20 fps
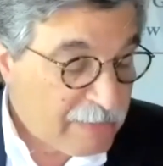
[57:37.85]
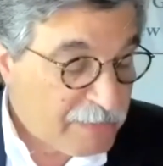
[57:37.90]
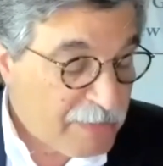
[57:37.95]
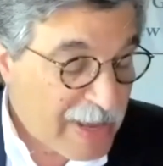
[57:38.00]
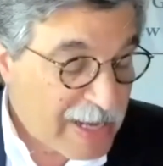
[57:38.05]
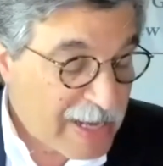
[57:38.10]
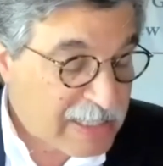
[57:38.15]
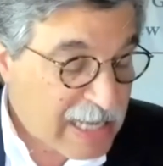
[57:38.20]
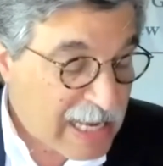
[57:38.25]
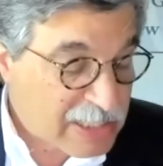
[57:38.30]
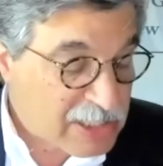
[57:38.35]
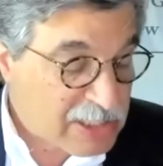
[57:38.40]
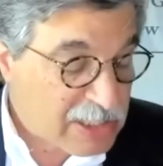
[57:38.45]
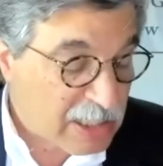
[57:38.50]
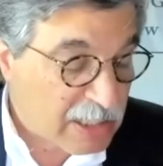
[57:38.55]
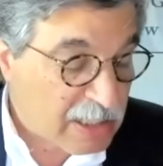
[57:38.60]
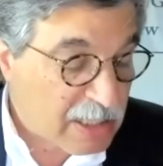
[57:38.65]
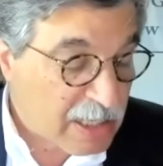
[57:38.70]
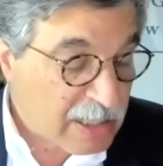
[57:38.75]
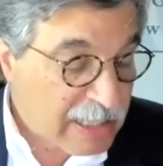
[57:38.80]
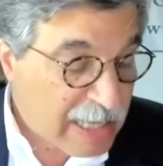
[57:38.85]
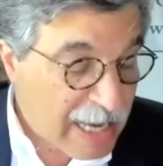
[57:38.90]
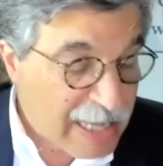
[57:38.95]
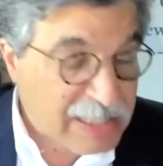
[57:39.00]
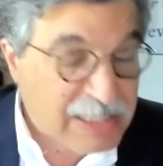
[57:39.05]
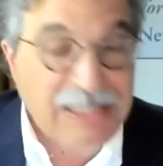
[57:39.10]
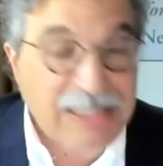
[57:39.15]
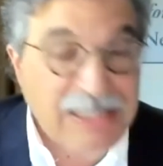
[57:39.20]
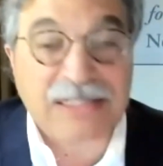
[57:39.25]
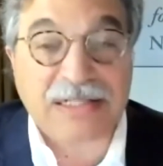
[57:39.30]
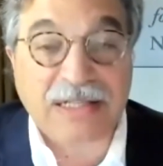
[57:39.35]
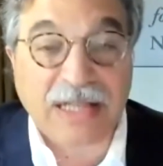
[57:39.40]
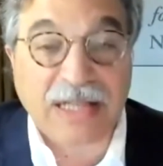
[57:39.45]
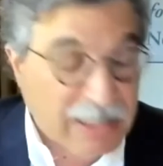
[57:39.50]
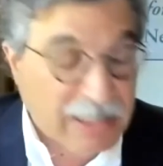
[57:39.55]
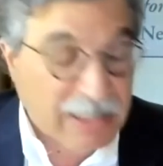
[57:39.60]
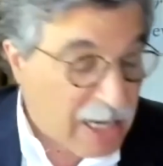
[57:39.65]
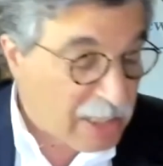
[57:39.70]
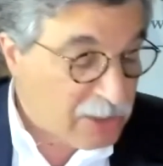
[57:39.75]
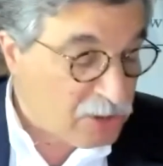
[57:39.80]
fantastic guests
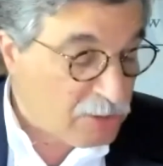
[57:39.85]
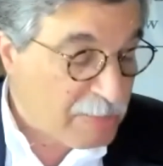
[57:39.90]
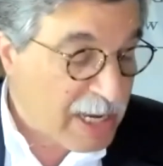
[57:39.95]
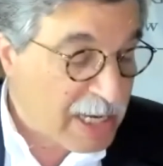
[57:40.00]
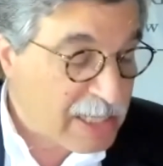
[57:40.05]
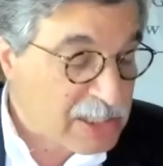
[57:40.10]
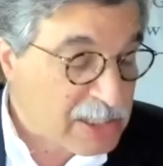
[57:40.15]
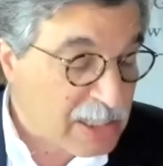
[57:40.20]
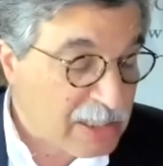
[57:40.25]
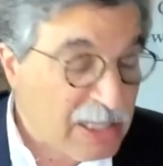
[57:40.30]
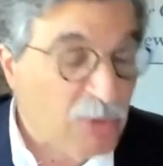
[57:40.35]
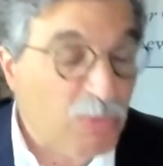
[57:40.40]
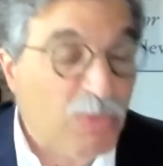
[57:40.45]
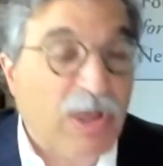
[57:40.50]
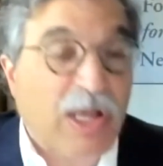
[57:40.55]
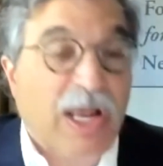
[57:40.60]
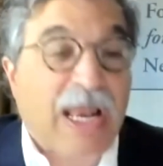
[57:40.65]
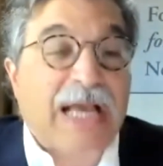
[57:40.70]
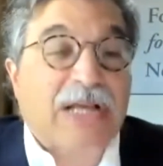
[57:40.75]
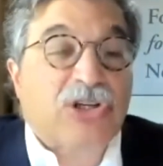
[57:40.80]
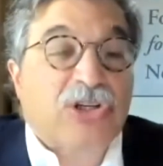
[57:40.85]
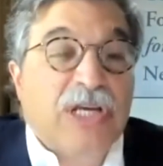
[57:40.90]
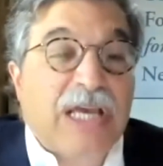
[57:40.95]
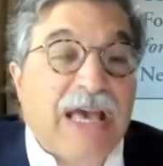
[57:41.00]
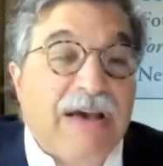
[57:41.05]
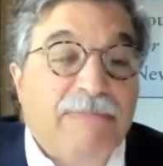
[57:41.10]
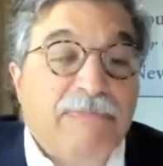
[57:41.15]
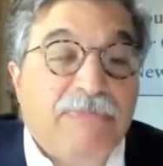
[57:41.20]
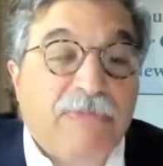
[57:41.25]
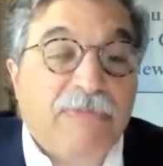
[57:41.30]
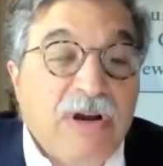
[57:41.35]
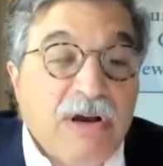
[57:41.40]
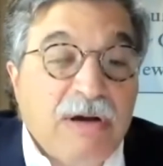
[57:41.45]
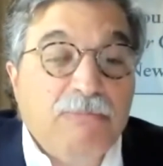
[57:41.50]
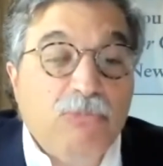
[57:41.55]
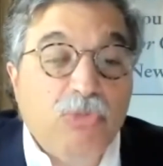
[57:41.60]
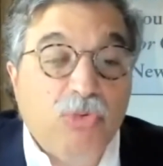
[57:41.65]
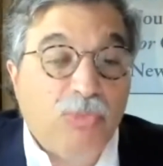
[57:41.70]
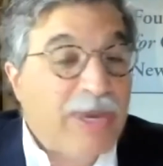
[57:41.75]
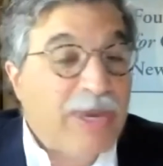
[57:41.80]
like Dr. Mason, that we'll actually
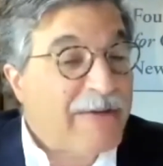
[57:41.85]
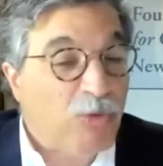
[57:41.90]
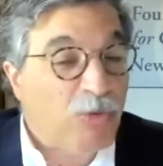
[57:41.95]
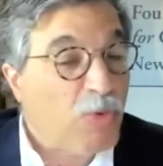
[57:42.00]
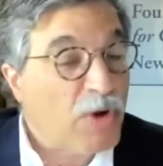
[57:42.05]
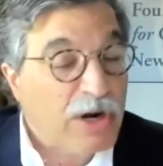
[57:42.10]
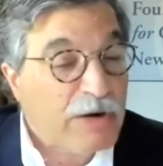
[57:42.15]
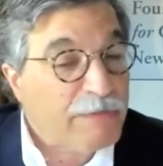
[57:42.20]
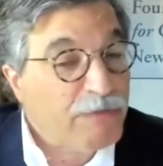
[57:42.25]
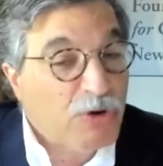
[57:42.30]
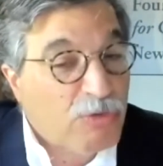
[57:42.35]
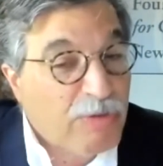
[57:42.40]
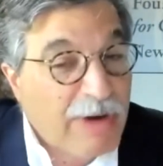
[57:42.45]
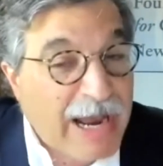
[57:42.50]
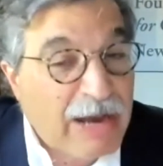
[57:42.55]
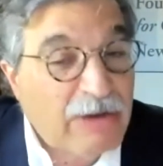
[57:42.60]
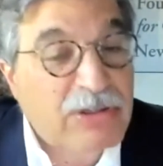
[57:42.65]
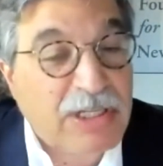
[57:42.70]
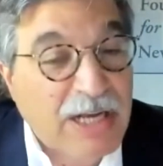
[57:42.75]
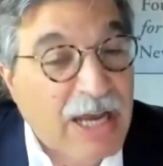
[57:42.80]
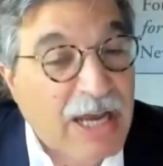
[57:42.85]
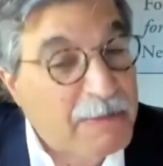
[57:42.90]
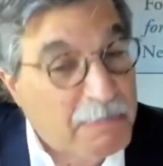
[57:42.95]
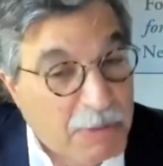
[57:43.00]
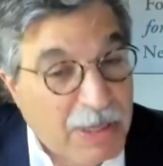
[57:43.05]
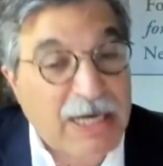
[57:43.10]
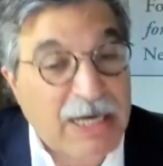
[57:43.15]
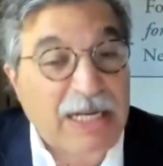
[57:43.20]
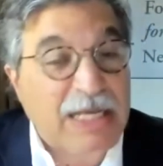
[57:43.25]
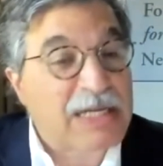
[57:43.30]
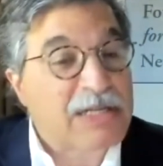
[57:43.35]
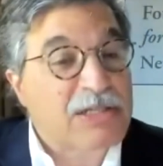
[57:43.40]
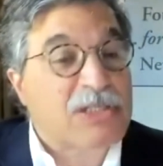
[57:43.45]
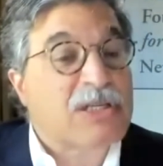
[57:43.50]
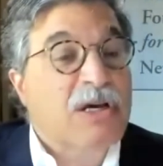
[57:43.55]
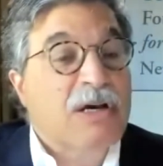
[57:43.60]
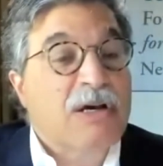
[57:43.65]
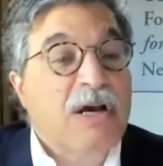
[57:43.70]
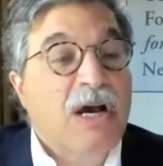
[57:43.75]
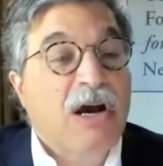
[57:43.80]
we have a wonderful crowd tonight, but it
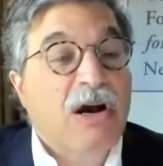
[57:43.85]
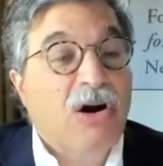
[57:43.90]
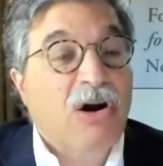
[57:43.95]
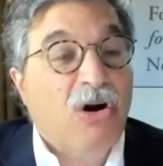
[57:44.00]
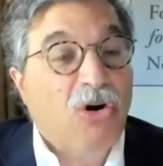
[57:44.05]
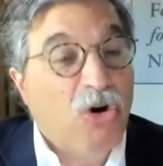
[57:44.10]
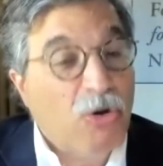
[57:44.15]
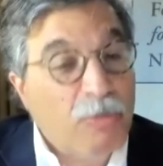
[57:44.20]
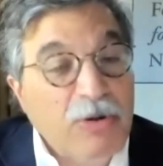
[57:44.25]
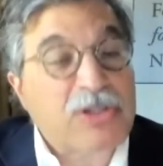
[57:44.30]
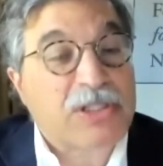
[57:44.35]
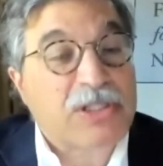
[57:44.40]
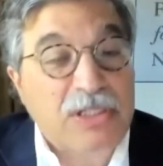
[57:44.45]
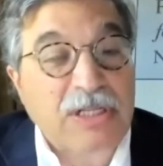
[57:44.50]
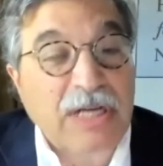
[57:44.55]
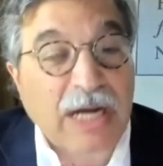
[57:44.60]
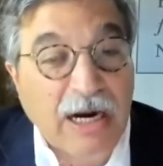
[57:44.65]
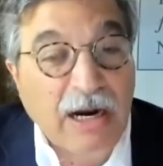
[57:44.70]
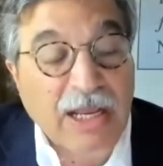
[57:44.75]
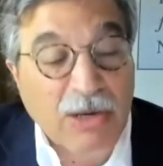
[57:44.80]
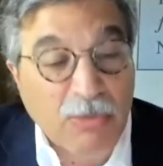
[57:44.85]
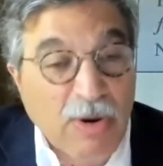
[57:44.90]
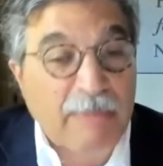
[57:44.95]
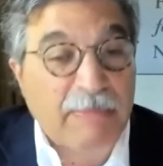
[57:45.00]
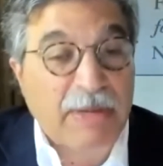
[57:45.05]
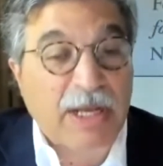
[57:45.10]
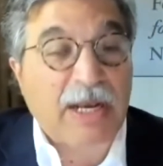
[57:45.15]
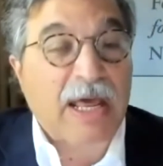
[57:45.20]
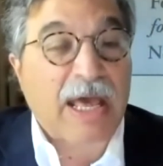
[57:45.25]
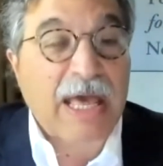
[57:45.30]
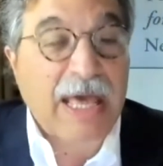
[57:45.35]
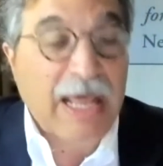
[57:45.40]
is almost entirely women.